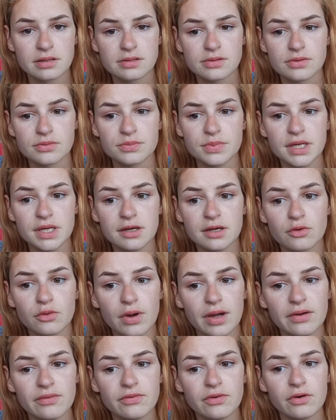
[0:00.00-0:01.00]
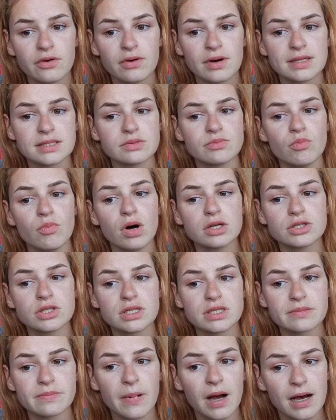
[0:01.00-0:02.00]
So being grateful as
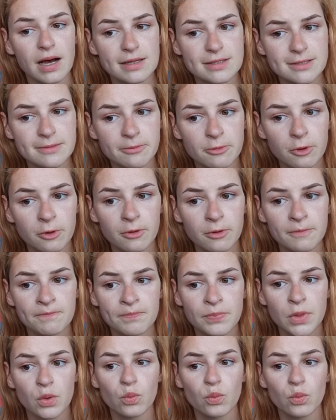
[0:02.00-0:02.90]
much as possible